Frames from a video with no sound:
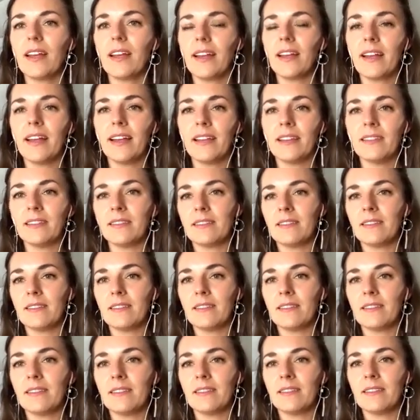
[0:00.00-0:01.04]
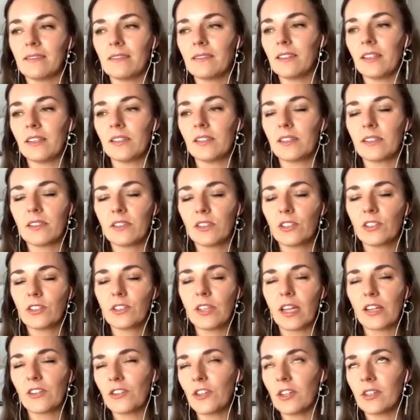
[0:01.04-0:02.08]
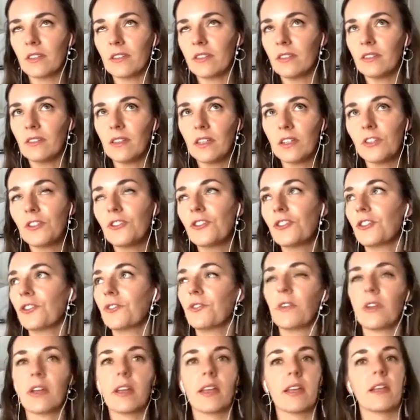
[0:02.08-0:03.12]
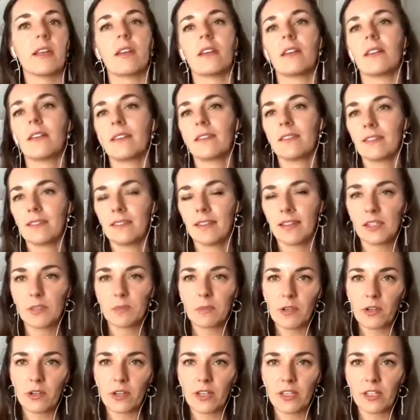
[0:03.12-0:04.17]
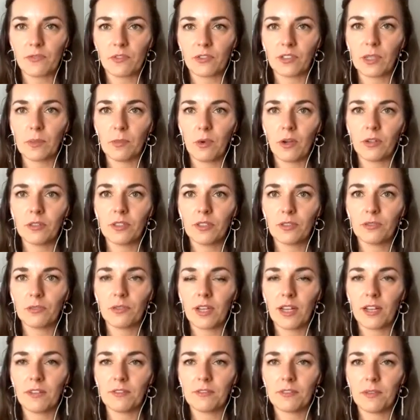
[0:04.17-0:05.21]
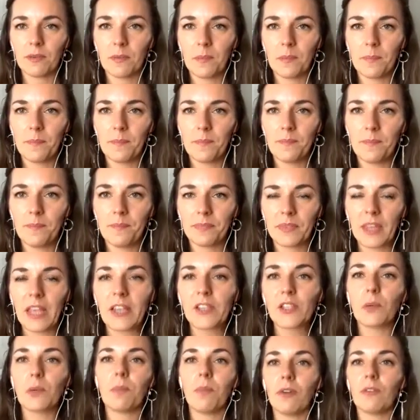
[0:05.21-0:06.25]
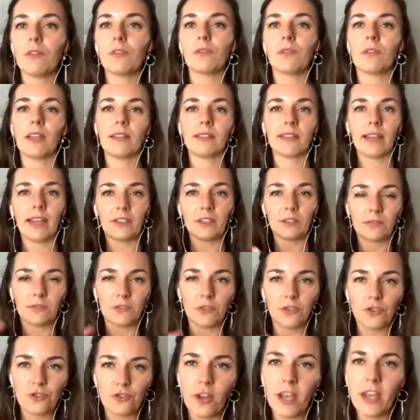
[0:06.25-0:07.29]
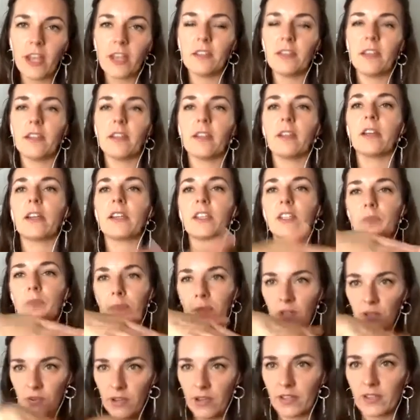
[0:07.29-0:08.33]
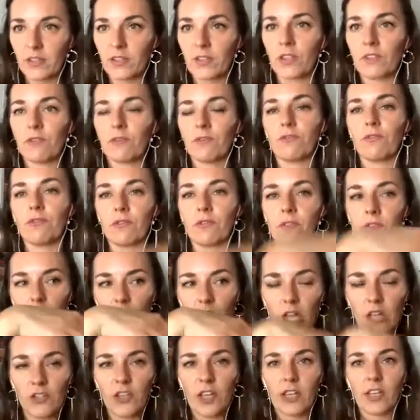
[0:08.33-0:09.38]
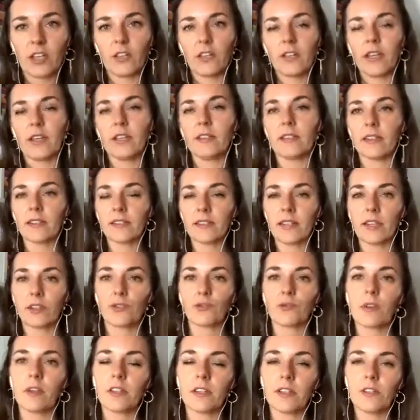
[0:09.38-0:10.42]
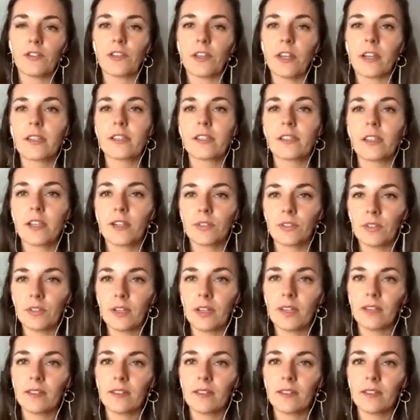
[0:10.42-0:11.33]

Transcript: And that is such a nurturing experience for the body to have, as opposed to that kind of draining experience of ejaculating sexual energy externally.